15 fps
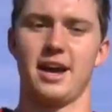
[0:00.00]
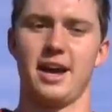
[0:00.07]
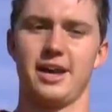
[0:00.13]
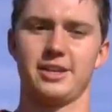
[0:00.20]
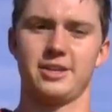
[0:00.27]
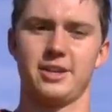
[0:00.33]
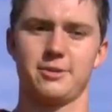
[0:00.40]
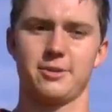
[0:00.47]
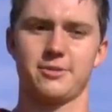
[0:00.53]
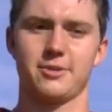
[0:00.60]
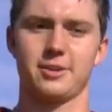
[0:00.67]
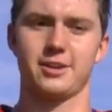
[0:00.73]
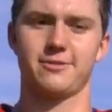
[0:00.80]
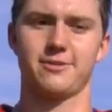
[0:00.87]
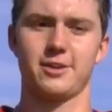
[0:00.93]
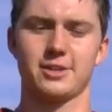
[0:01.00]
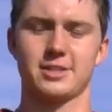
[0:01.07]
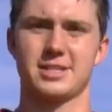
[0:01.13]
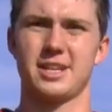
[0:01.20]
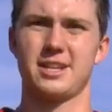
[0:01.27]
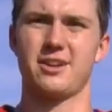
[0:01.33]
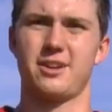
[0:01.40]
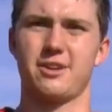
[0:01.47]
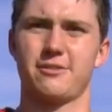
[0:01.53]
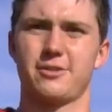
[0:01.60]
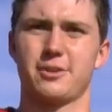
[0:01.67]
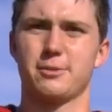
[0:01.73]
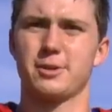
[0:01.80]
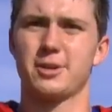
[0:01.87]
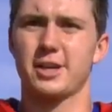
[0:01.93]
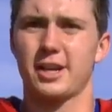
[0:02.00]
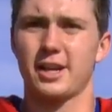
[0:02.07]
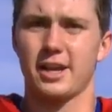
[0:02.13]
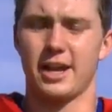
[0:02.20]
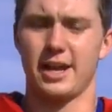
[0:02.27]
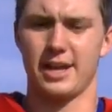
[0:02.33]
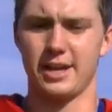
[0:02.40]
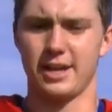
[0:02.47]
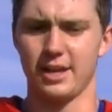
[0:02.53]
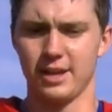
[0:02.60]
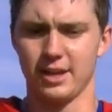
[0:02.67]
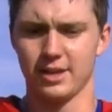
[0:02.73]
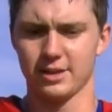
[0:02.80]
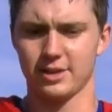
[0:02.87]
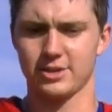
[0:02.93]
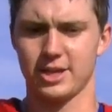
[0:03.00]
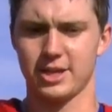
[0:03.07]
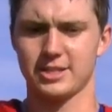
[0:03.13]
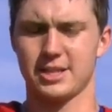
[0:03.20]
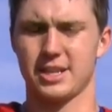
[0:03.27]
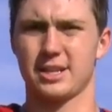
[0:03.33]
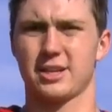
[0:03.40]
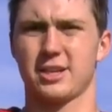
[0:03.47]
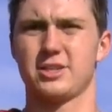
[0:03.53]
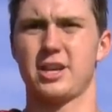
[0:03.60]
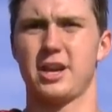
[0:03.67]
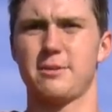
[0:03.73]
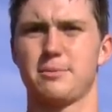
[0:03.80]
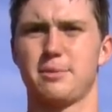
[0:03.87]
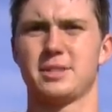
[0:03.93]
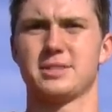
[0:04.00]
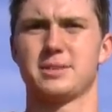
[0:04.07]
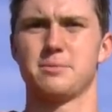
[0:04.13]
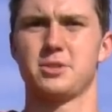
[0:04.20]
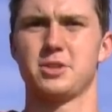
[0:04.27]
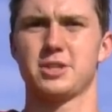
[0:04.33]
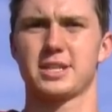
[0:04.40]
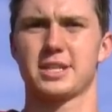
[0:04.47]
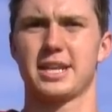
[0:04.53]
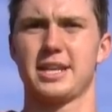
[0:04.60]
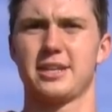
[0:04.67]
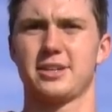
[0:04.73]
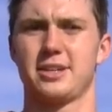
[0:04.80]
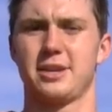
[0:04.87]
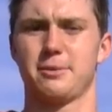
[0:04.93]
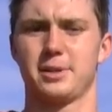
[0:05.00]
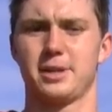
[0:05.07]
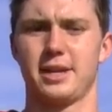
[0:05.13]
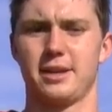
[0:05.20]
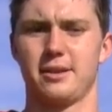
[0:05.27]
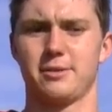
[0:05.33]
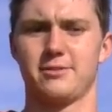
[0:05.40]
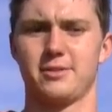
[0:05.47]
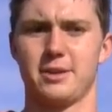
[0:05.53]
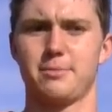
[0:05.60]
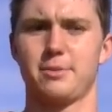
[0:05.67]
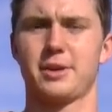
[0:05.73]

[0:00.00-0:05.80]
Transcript: Uh, you know, we've really focused in on our footwork. Uh, Coach has done a good job of putting some drills together that we uh, we've done